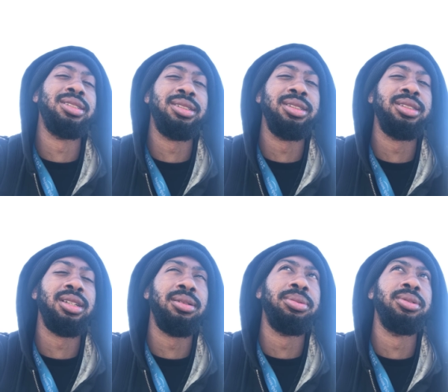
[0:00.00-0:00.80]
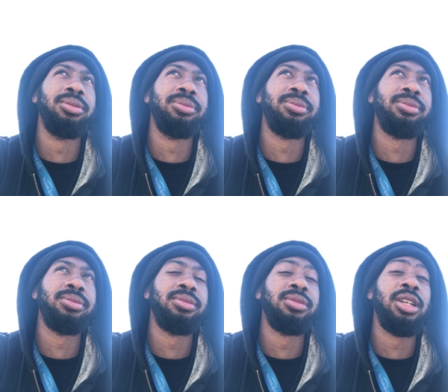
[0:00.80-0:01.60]
an example.
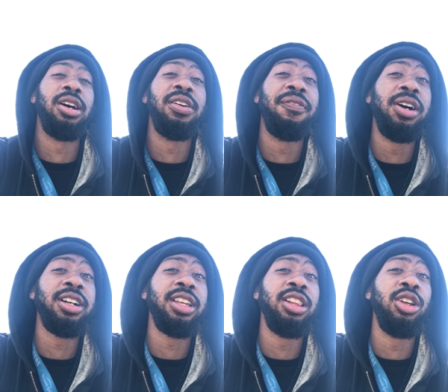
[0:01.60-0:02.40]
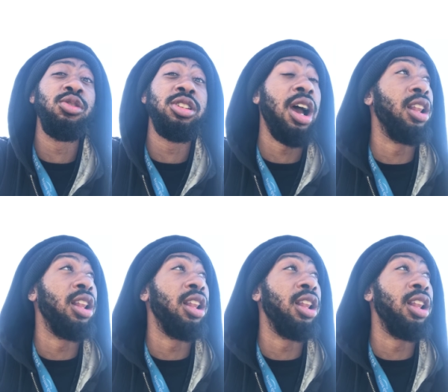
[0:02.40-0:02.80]
A fucking loser. A